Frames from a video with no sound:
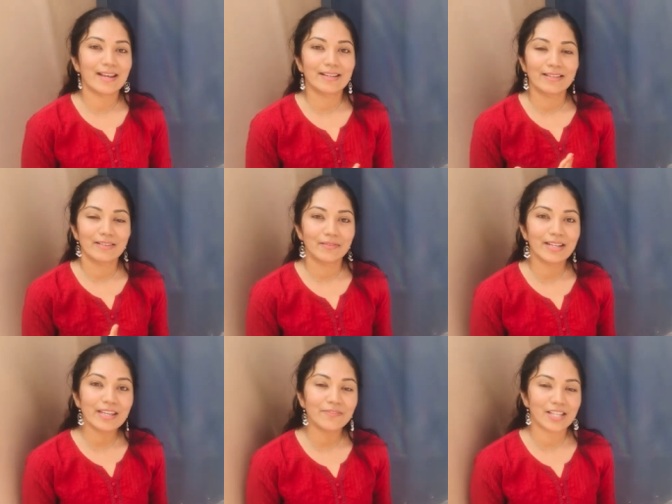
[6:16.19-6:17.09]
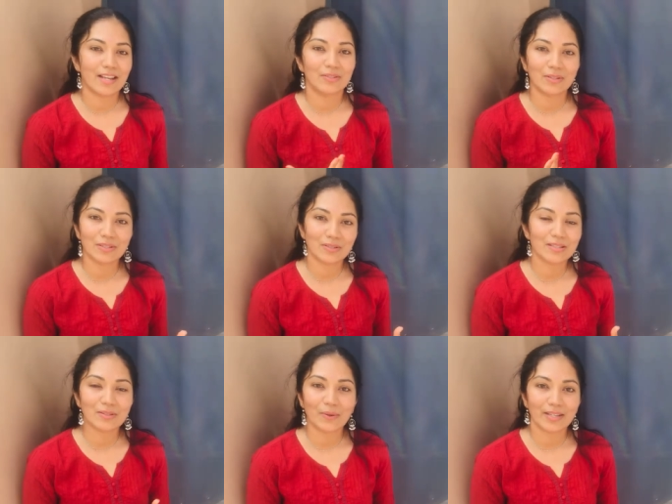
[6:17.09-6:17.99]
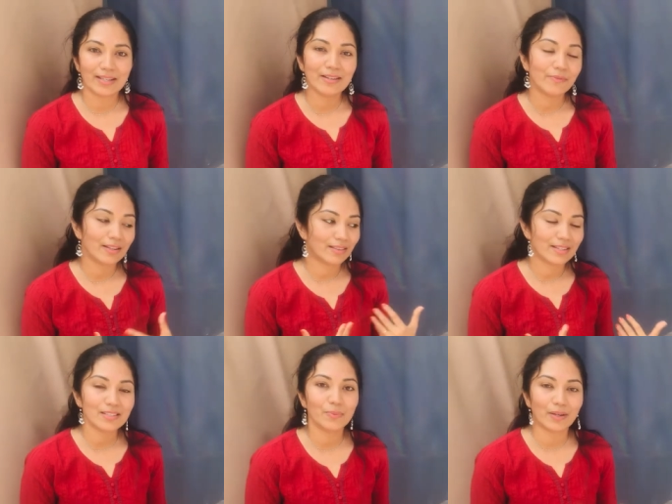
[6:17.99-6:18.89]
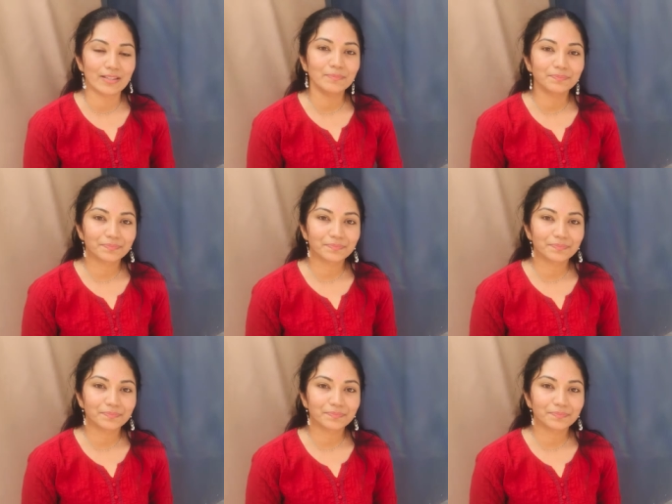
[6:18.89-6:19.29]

uh, leaves and also the soil with this one